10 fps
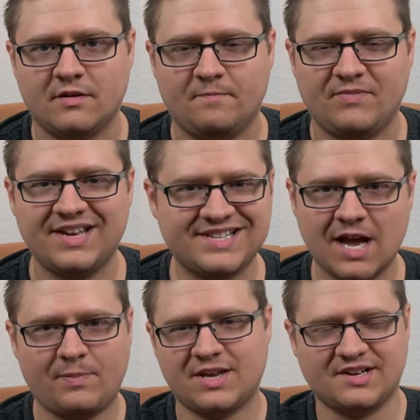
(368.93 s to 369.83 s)
It's not
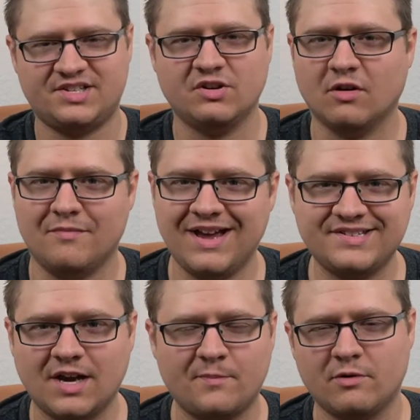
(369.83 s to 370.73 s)
because you're a mess
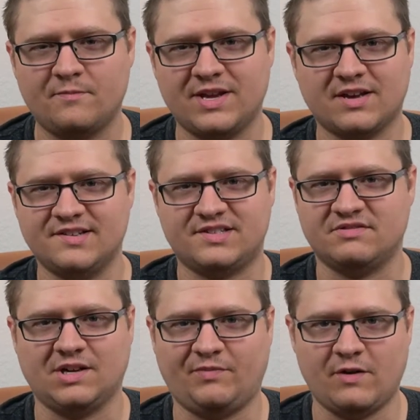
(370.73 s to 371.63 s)
up or because there's
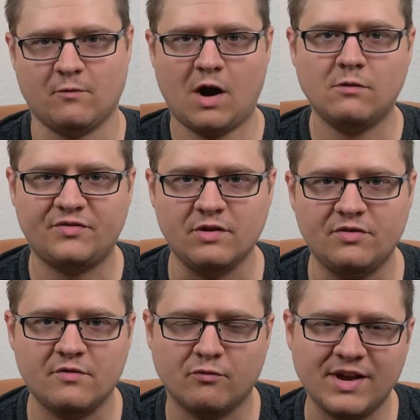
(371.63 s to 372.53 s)
something wrong with you. The
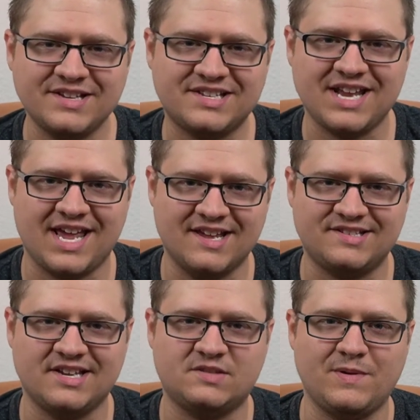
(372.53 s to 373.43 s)
reason
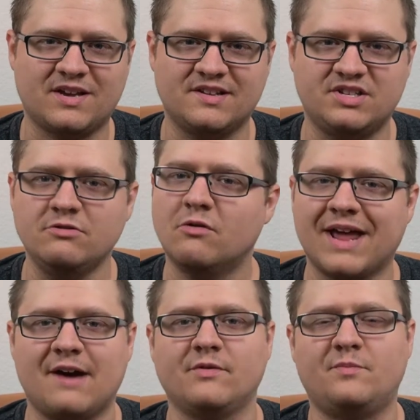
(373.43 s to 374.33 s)
is because you don't have
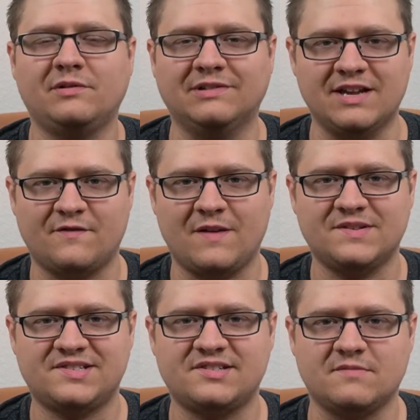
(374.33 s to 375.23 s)
a belief in the
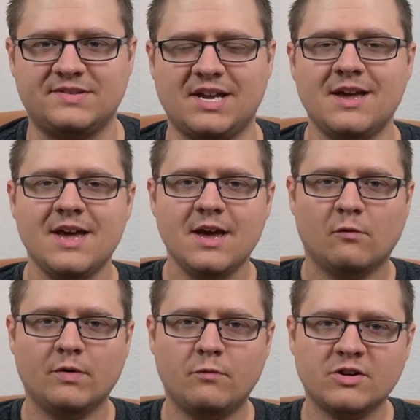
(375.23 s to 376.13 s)
system. You see, when
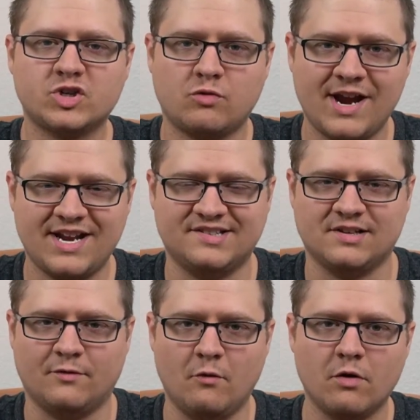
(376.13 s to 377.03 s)
we're trading stuff,
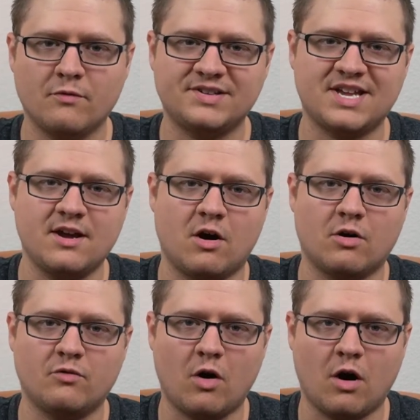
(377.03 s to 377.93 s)
when we're risking
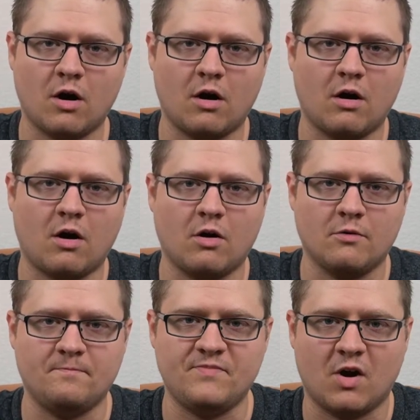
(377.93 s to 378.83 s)
our
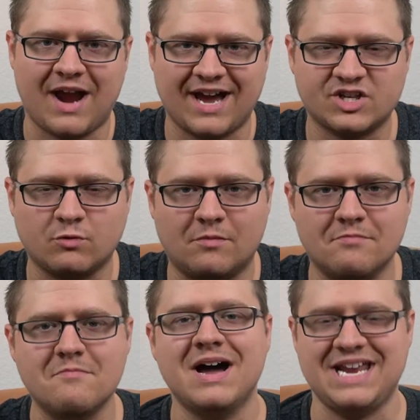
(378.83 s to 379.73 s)
actual
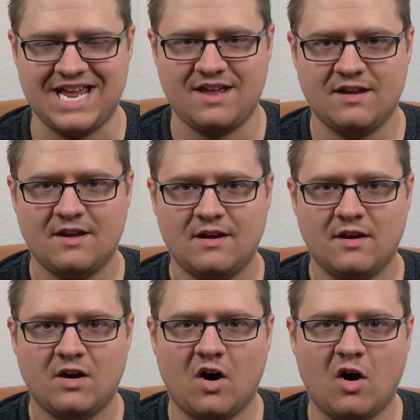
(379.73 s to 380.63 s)
money
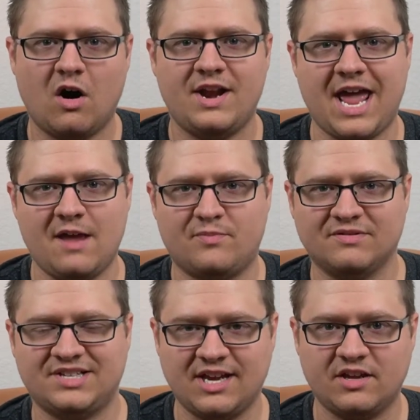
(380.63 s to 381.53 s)
on a
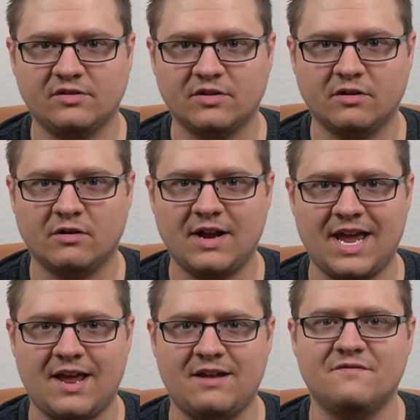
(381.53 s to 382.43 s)
particular
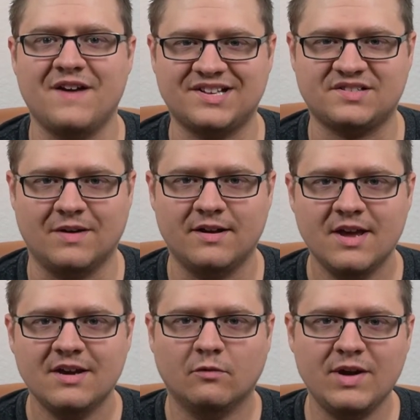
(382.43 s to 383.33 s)
investment,
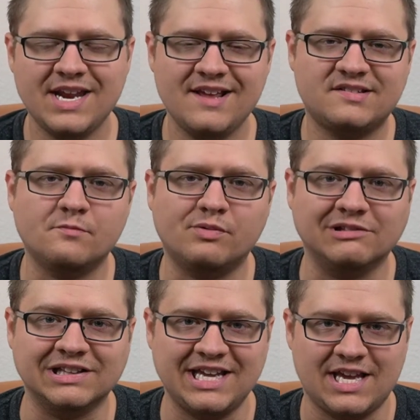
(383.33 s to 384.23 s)
we need to
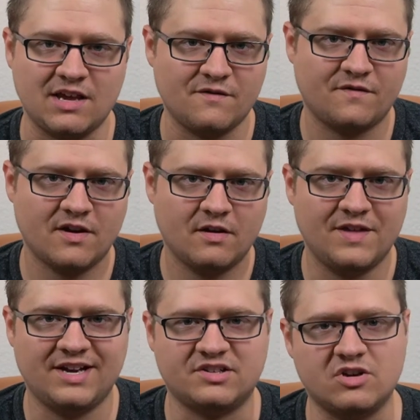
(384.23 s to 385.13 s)
believe that
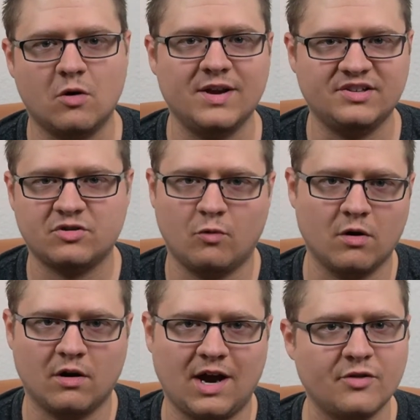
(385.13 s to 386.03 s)
it's going to work.
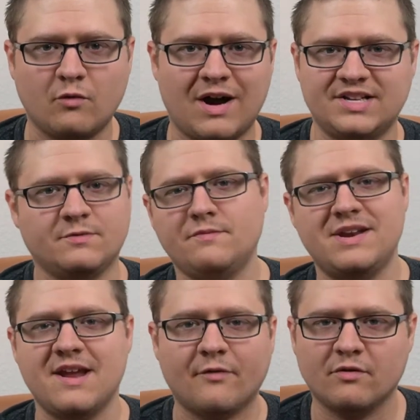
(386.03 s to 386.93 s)
Otherwise, we would
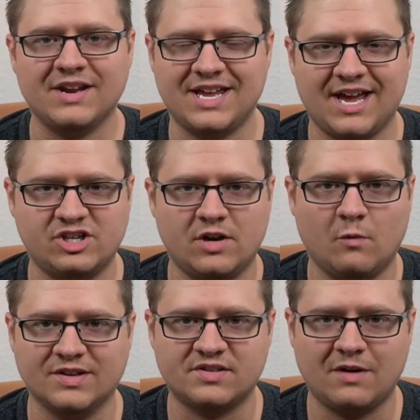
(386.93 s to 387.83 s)
never engage in it
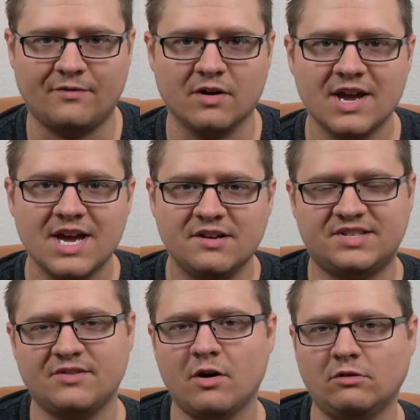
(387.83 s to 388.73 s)
whatsoever. You see, the
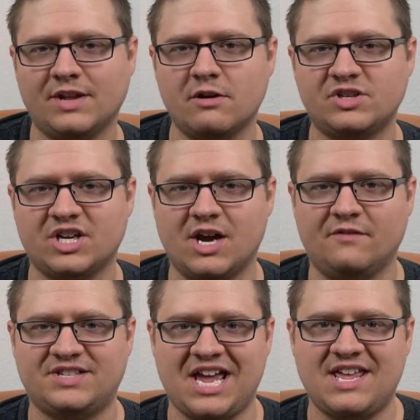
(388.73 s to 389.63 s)
whole notion of
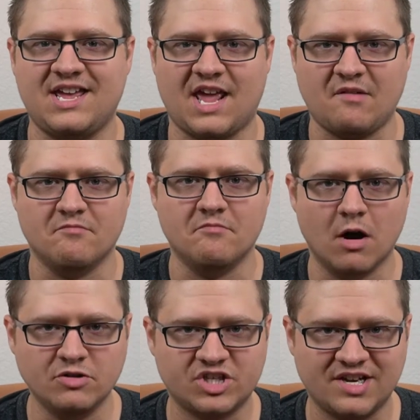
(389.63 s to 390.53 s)
taking
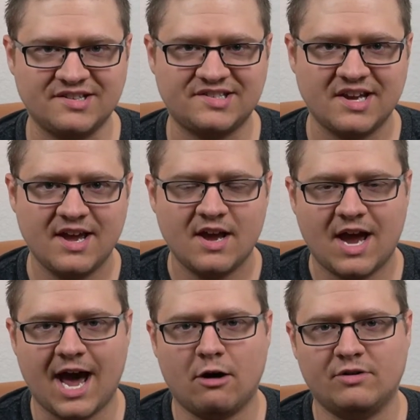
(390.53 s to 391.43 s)
emotions
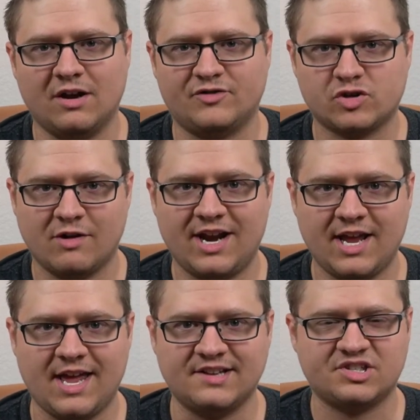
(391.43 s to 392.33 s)
out of trading
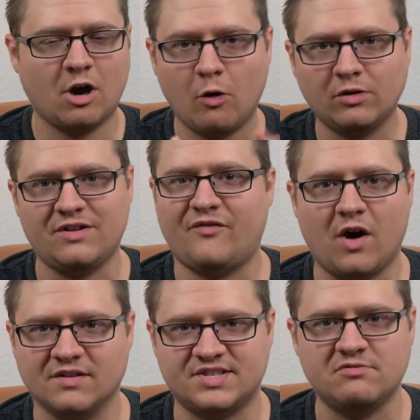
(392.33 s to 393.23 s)
is totally false.
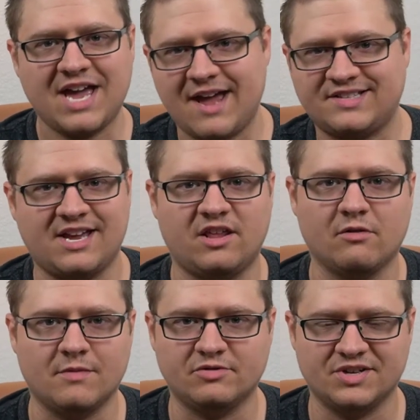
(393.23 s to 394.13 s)
You can't take your
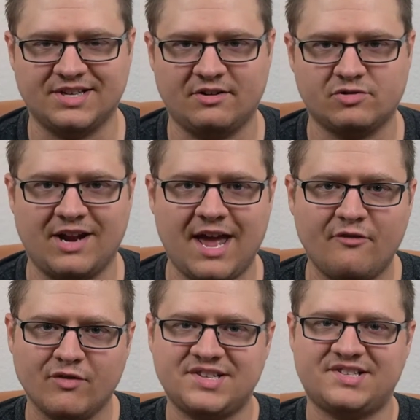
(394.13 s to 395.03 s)
emotions out of trading. Every
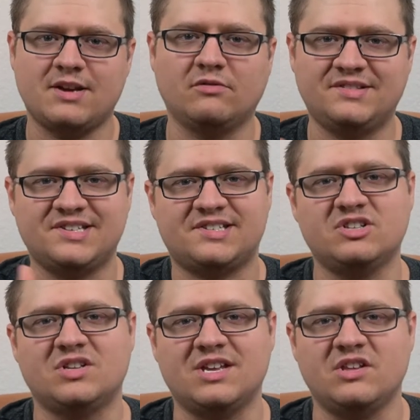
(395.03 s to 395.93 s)
single decision
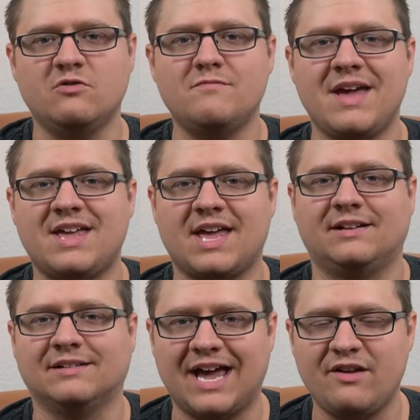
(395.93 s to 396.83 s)
that you make in
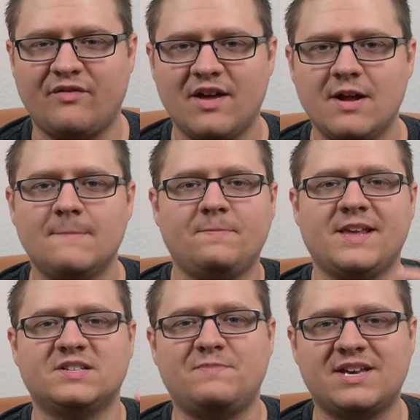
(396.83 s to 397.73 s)
life is
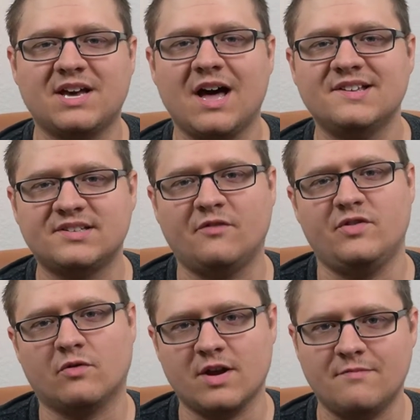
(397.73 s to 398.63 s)
because of your
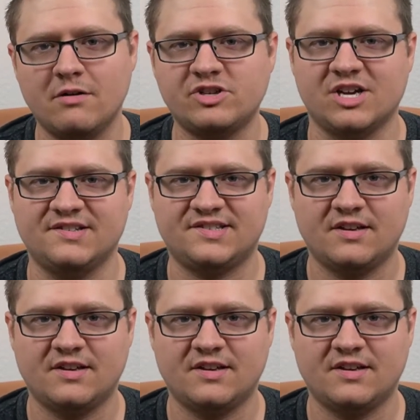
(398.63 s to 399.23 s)
emotions.